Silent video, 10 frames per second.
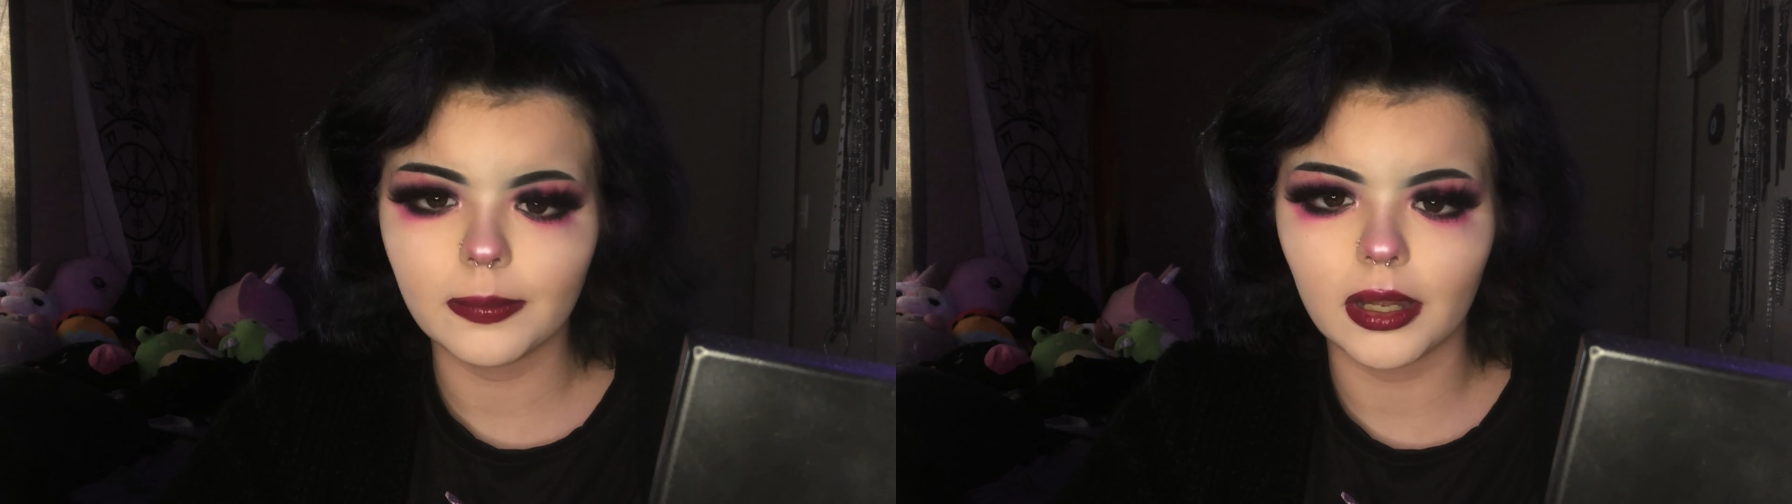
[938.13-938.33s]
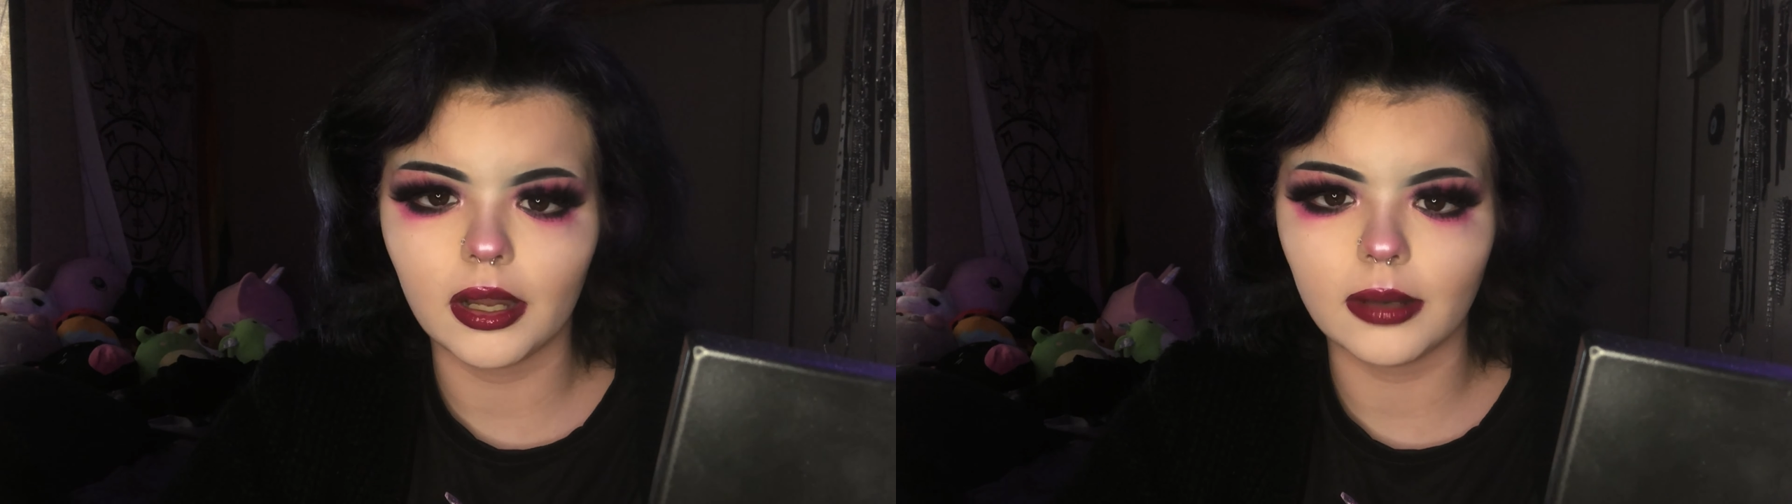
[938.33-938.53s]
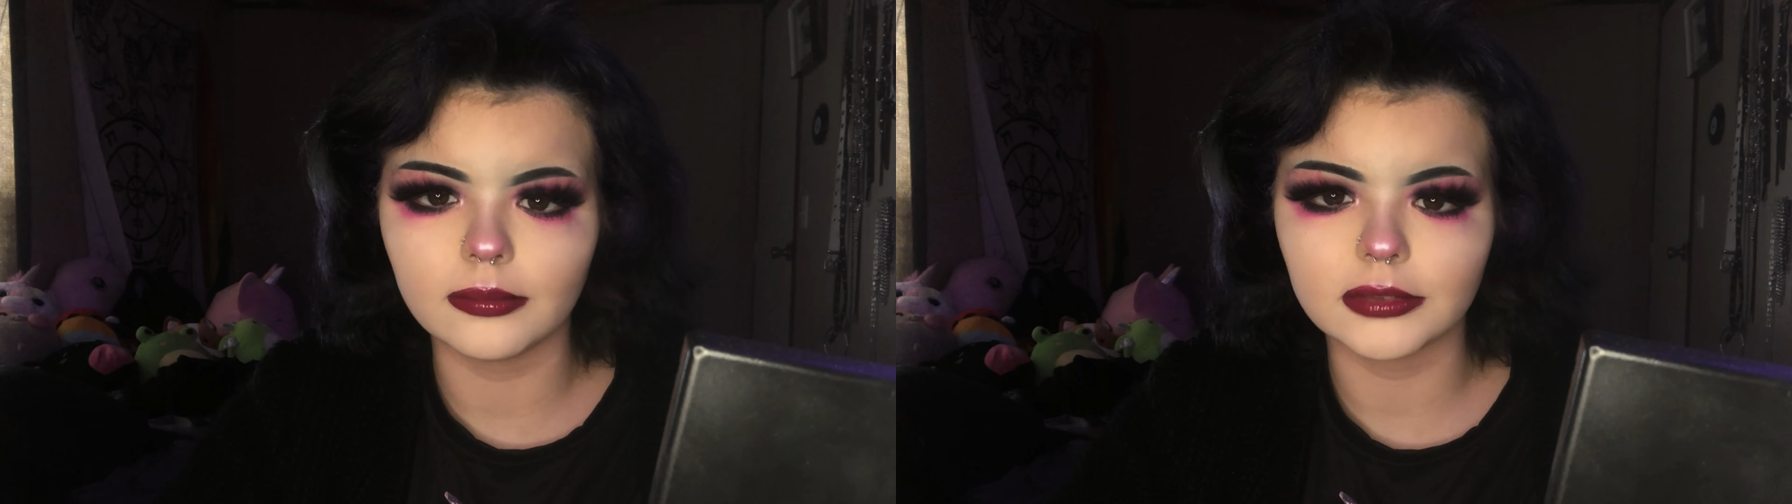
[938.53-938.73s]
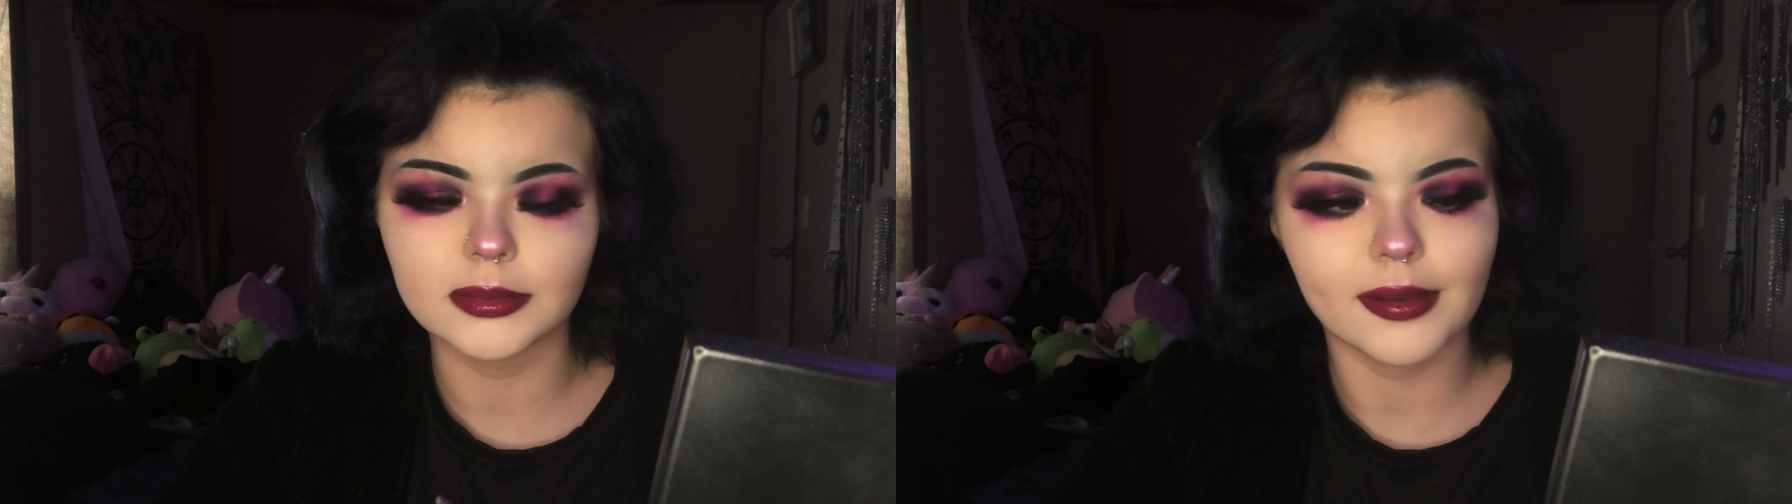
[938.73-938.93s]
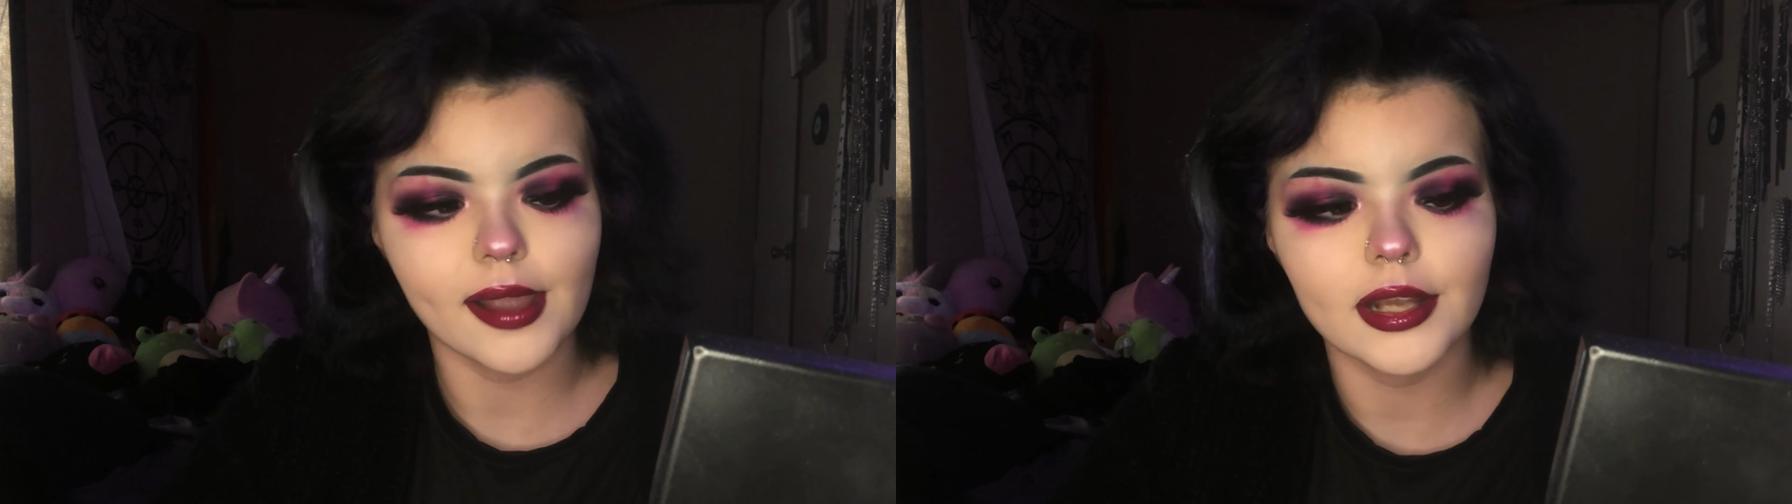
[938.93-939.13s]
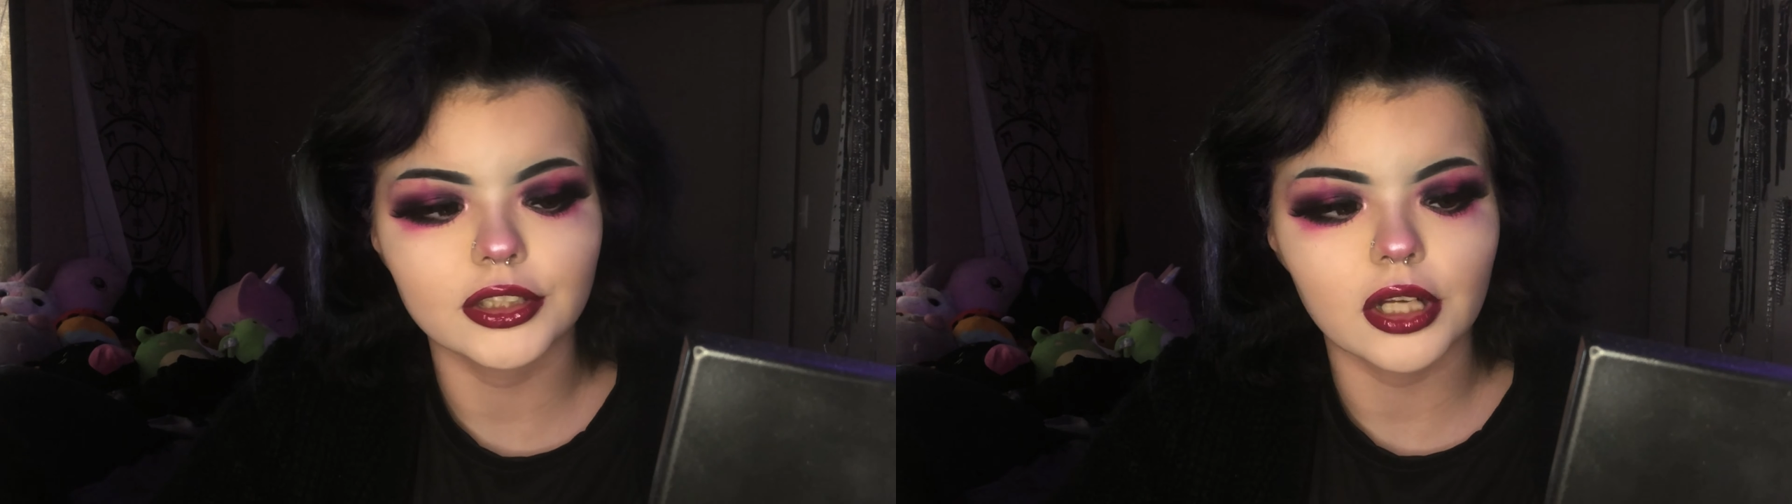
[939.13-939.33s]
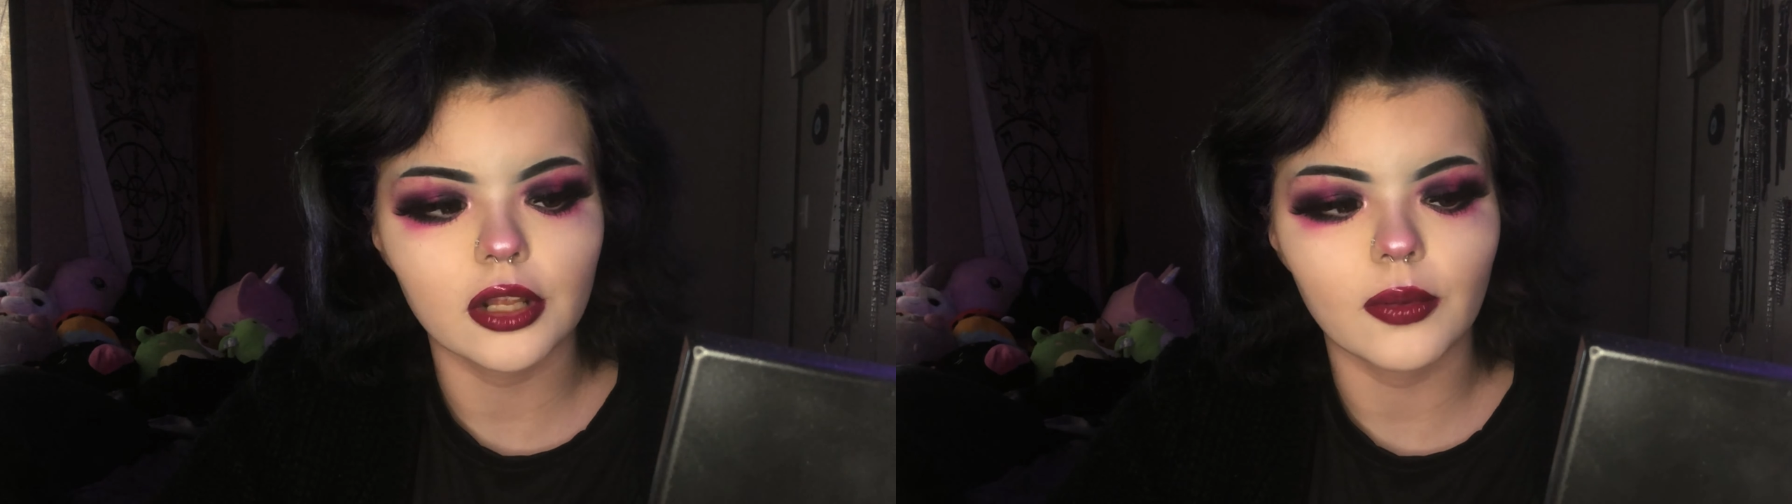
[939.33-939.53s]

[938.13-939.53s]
To my eyeshadow,